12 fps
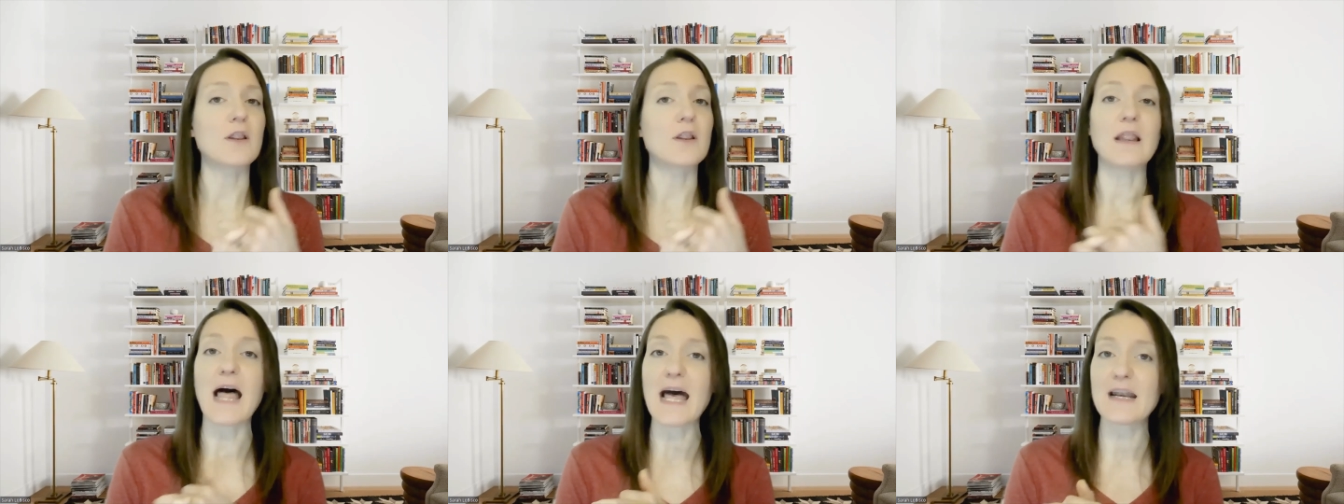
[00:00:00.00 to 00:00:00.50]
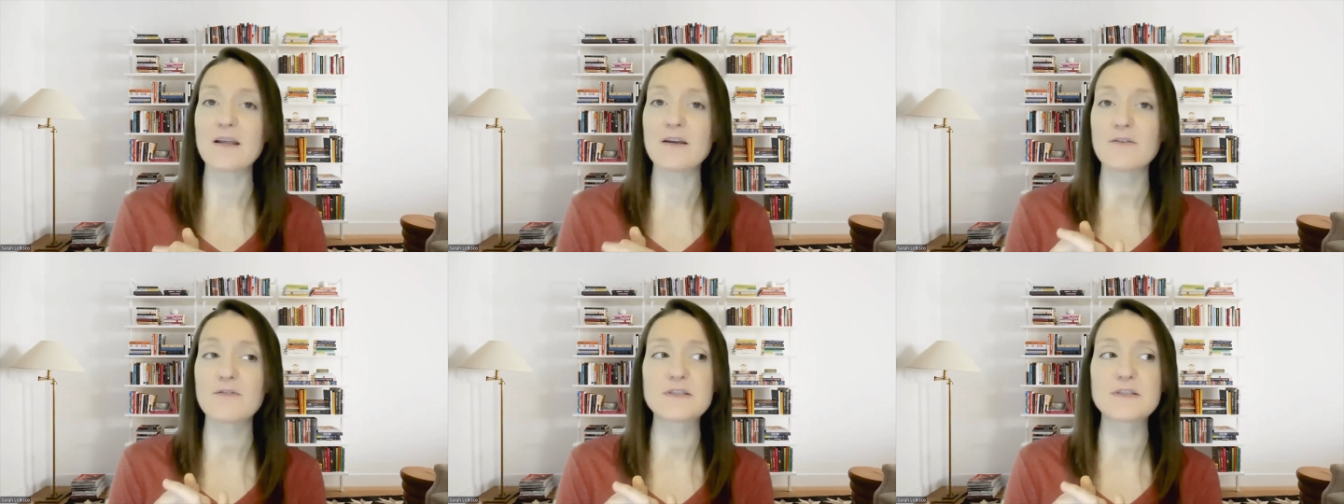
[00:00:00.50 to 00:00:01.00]
lot
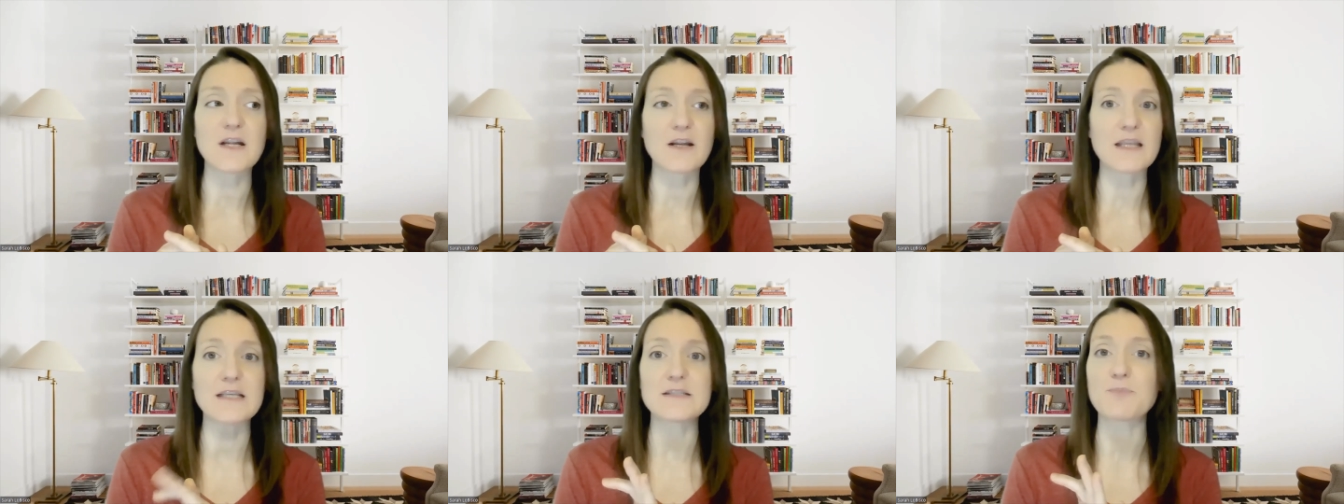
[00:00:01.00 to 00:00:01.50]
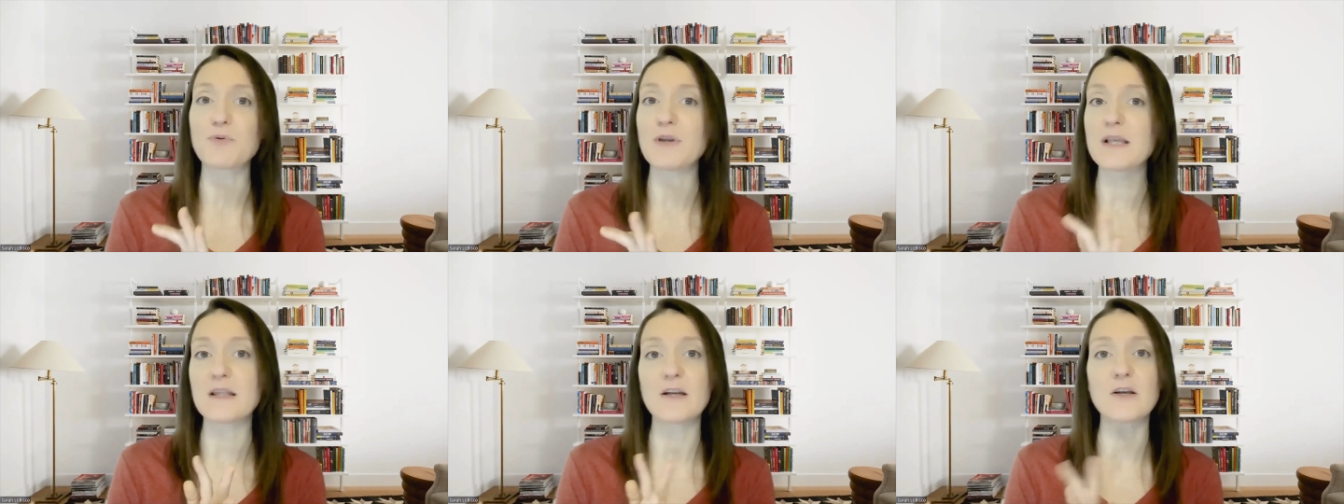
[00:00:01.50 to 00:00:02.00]
of studies,
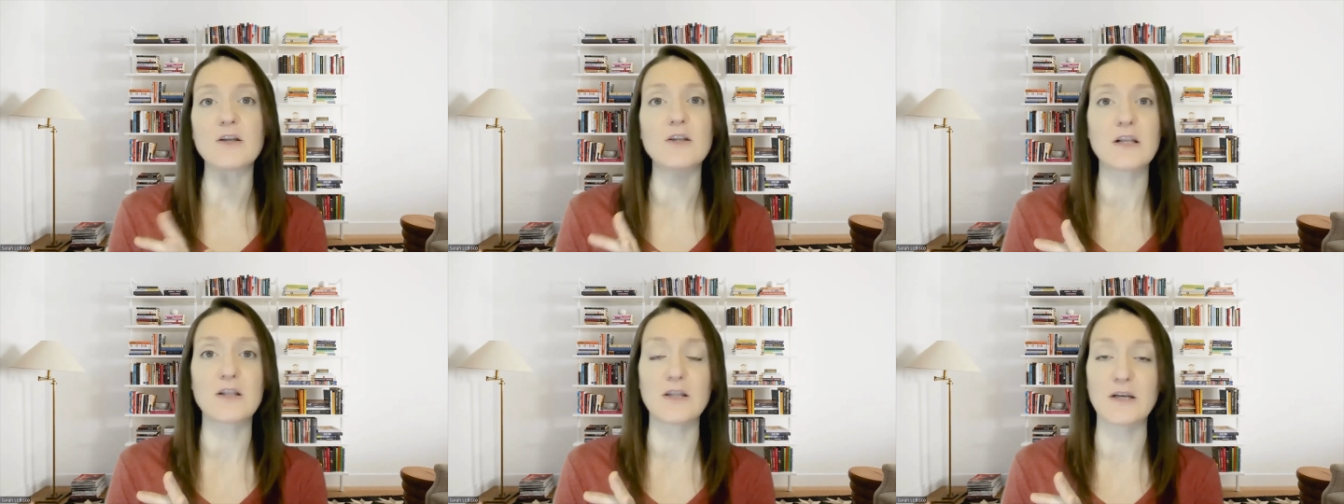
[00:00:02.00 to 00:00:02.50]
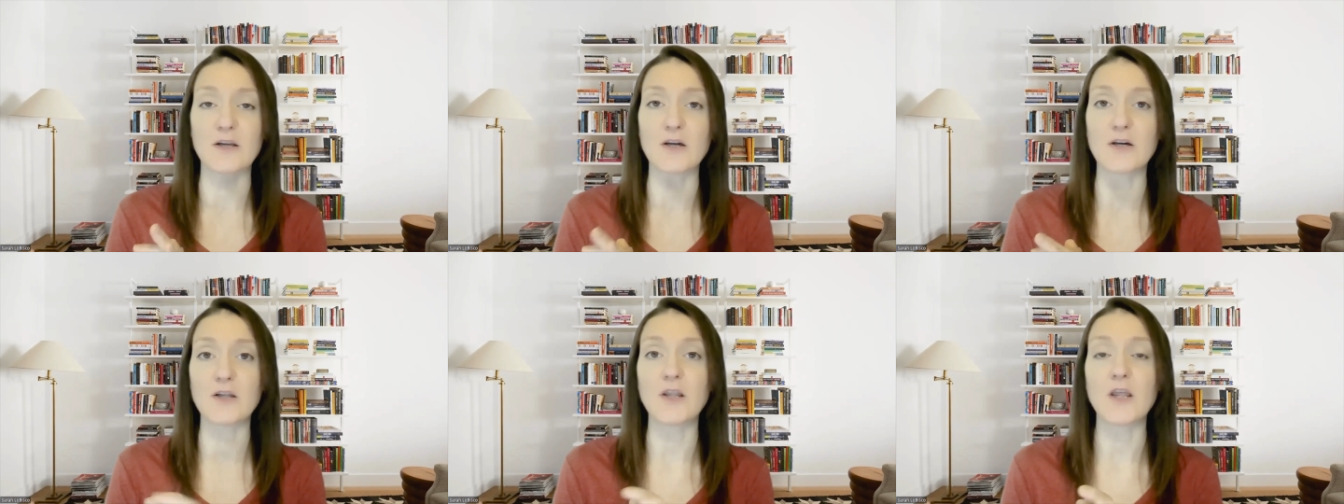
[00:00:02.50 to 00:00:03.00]
preclinical and
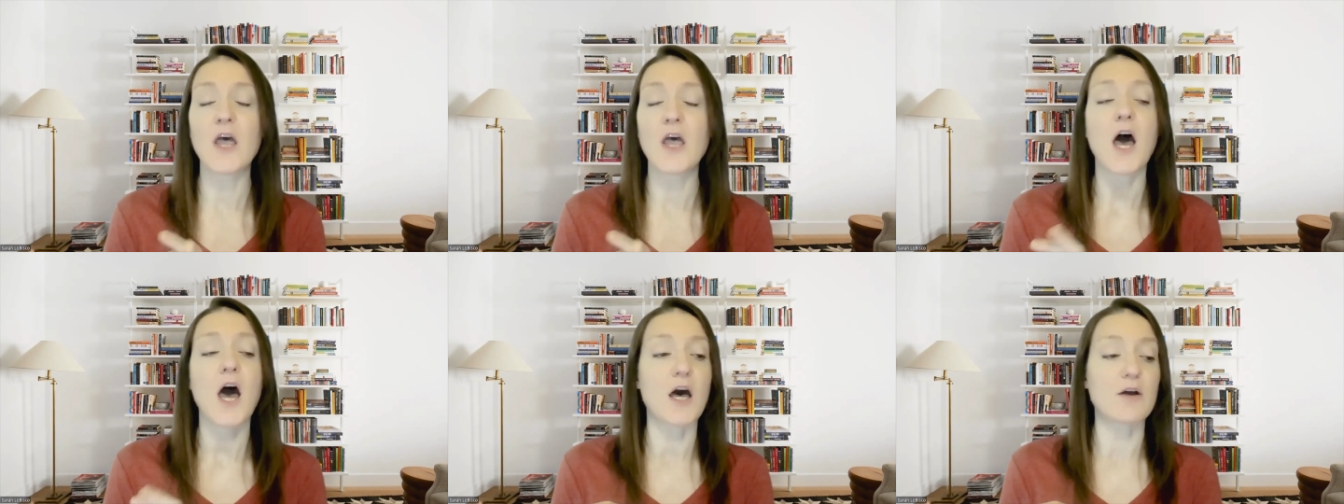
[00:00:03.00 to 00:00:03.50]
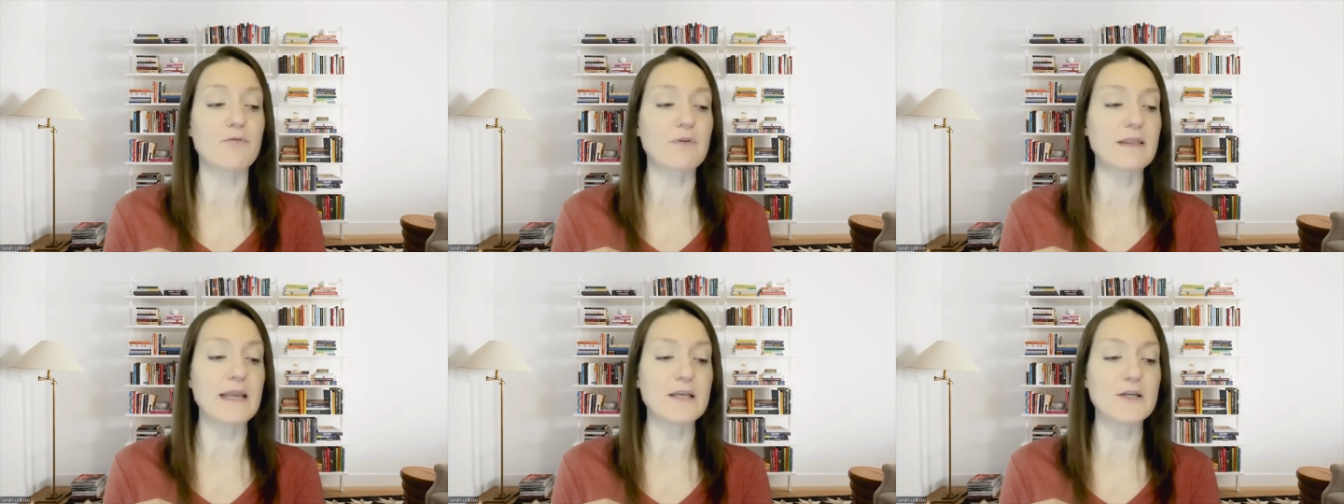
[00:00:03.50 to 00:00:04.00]
clinical, uh,
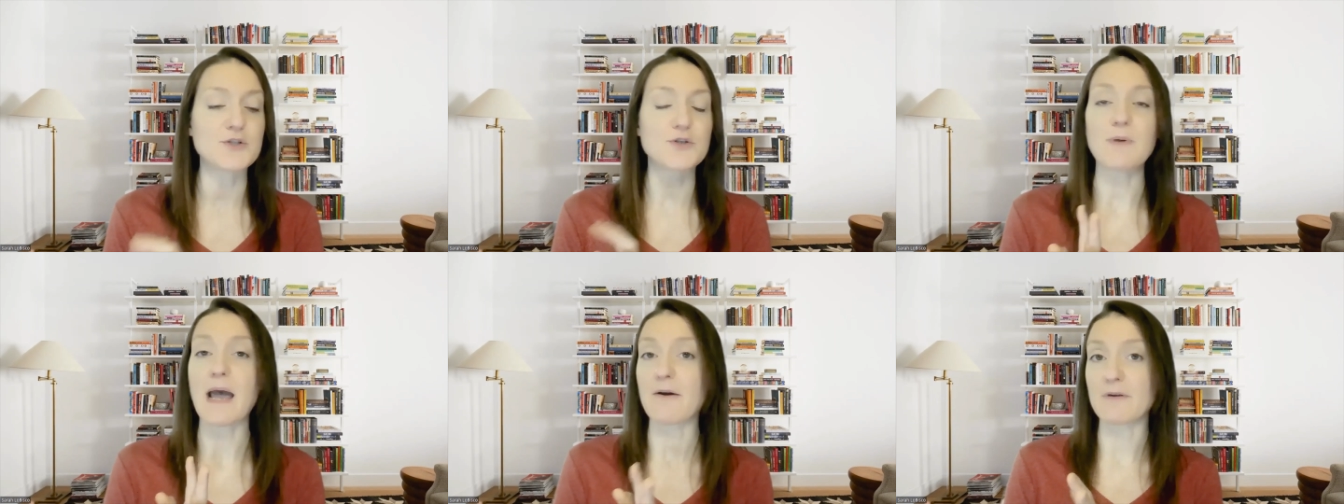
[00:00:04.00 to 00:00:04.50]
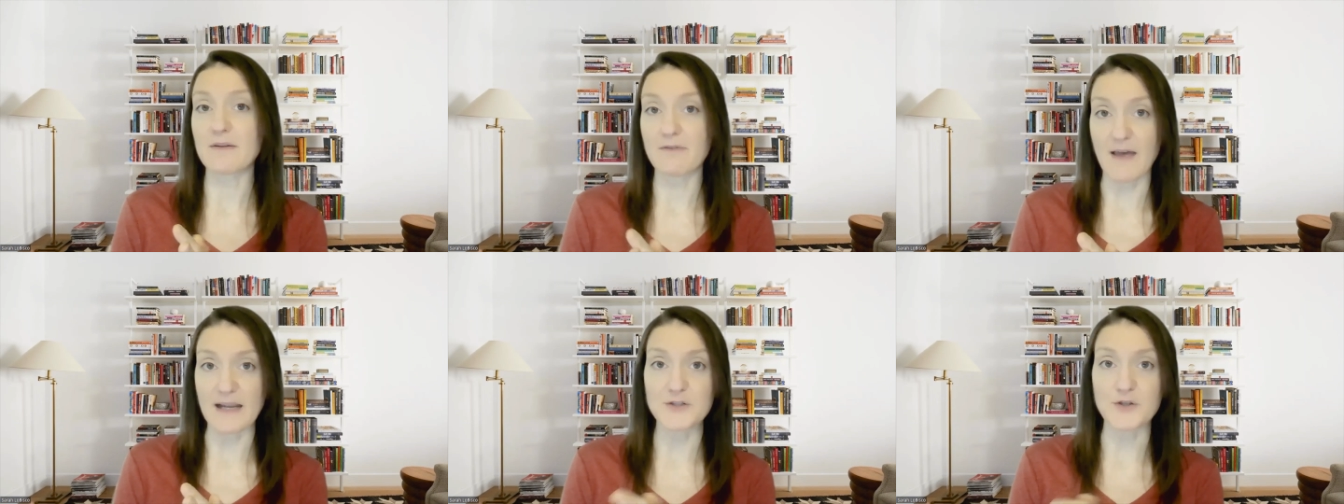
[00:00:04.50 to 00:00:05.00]
related to how it
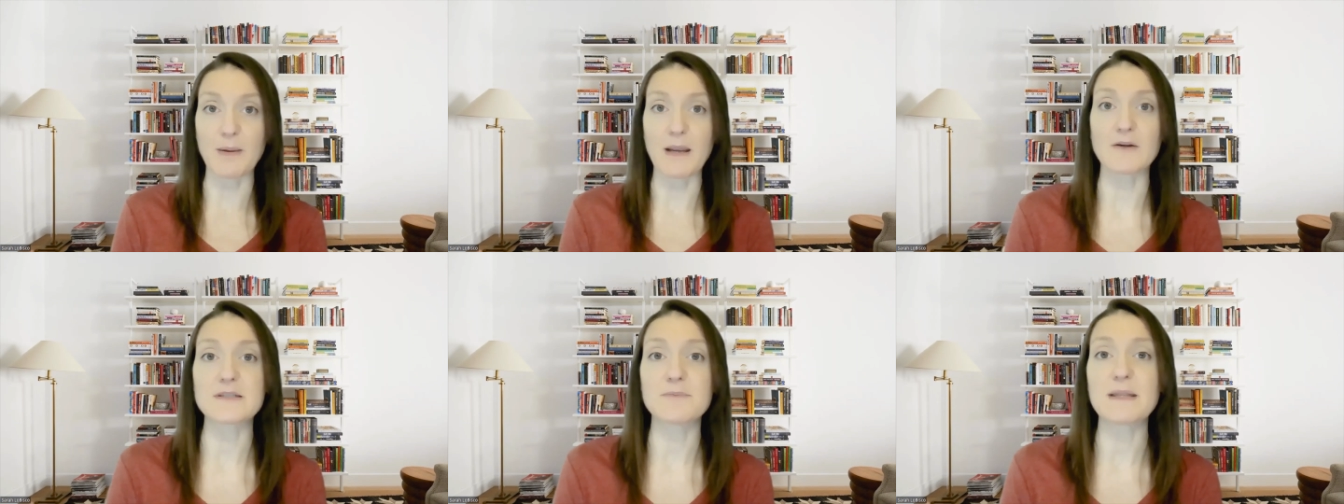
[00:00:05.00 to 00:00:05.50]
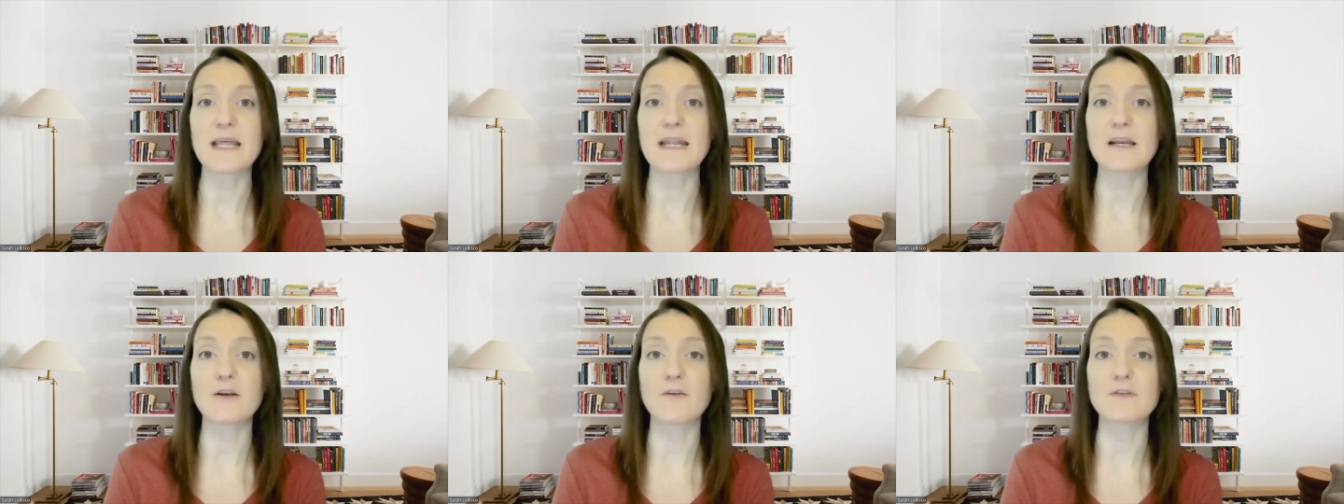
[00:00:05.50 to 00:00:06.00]
affects your
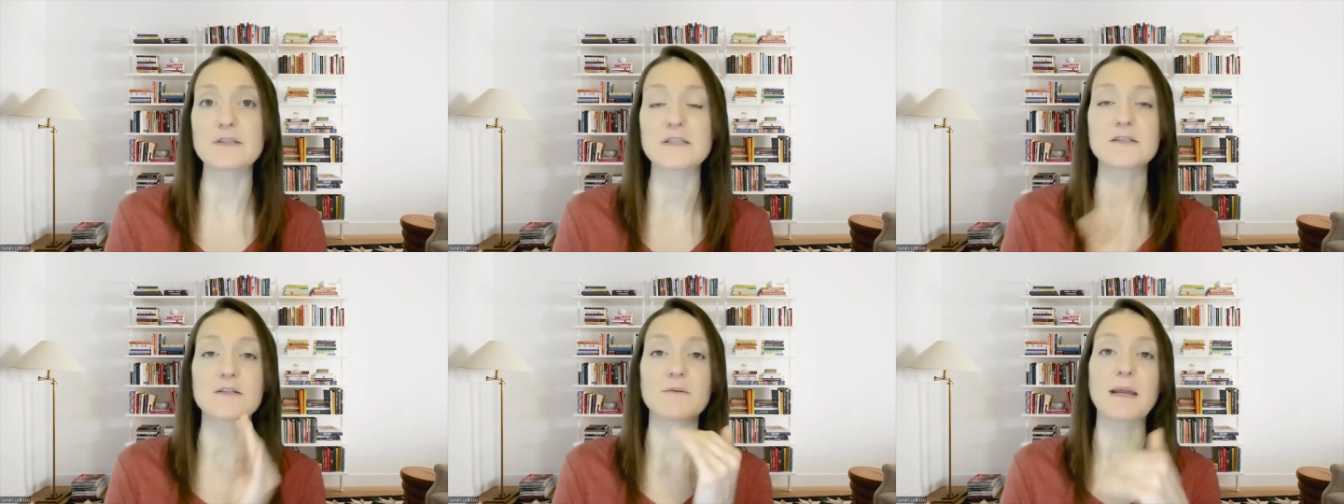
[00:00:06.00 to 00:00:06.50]
parasympathetic nervous system.